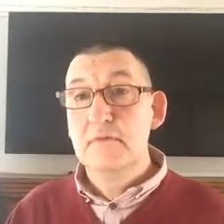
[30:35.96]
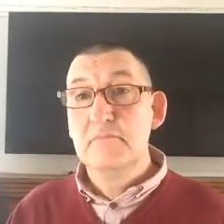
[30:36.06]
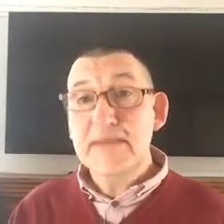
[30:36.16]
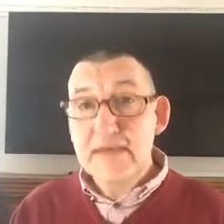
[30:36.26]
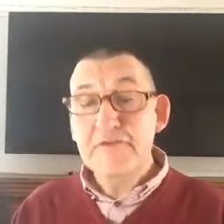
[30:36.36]

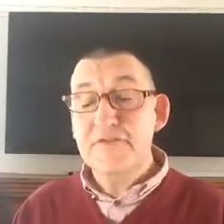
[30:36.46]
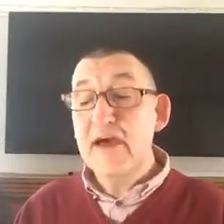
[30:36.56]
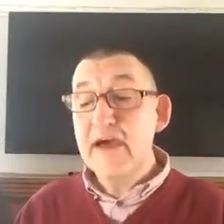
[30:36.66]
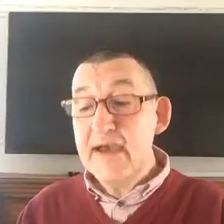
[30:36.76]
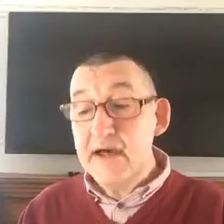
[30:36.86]
My gift
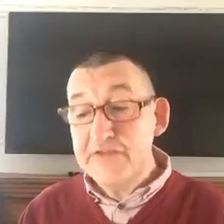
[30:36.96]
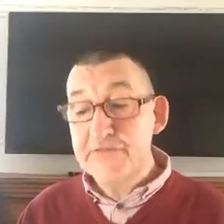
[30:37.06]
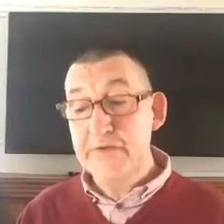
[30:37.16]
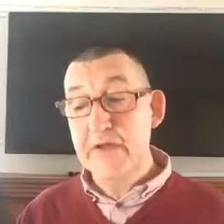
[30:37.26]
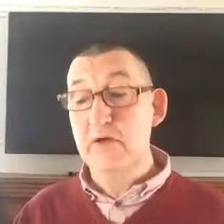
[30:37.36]
I have
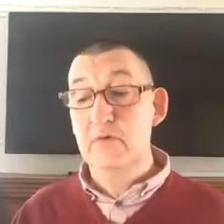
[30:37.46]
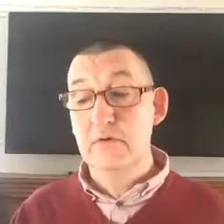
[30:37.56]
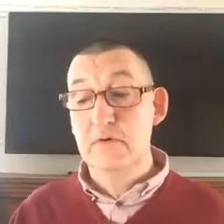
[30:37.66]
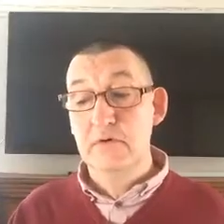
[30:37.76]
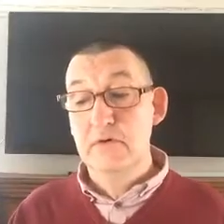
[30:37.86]
for you.
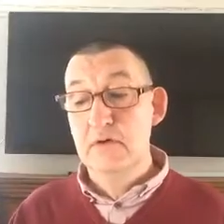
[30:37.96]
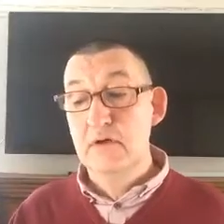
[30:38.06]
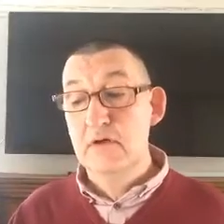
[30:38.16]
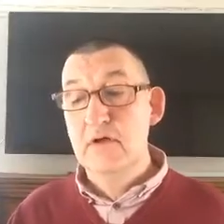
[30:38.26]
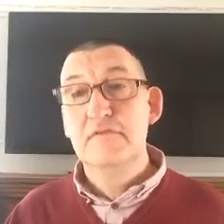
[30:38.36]

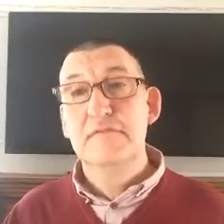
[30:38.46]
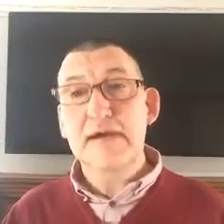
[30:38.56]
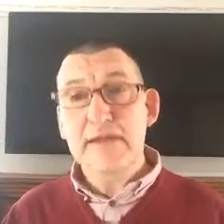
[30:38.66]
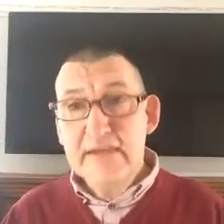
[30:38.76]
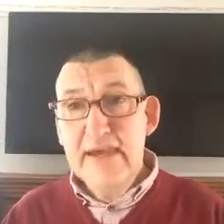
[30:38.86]

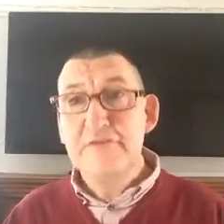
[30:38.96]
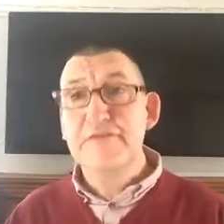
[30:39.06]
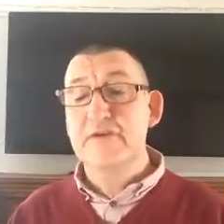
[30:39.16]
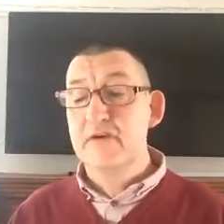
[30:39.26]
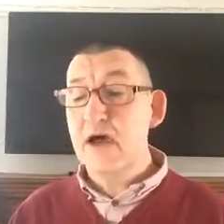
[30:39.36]
That
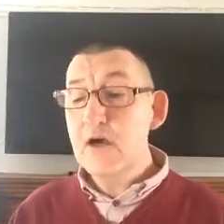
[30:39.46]
gift